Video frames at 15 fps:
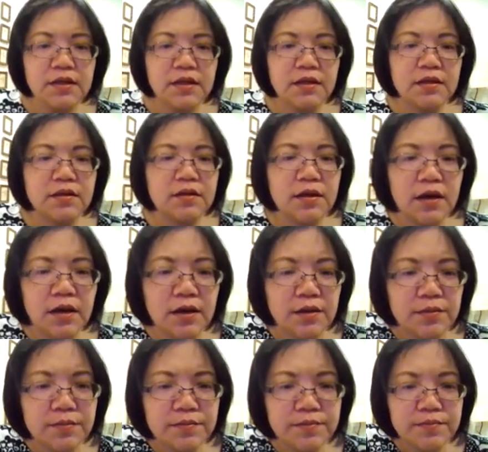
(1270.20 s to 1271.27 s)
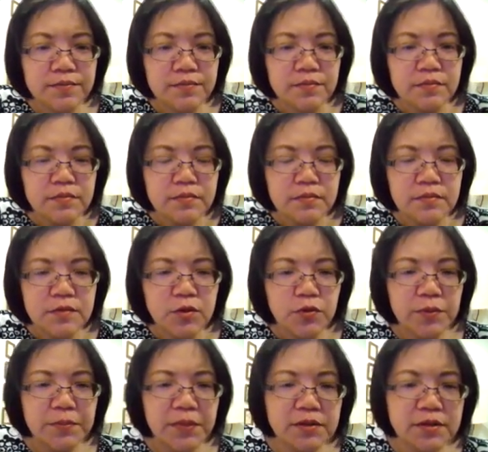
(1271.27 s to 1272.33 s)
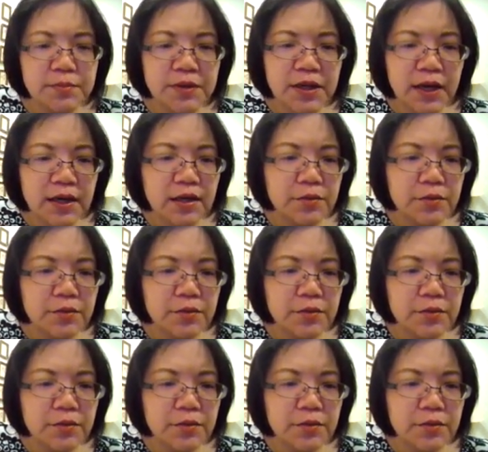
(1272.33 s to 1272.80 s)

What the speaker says: And then we multiply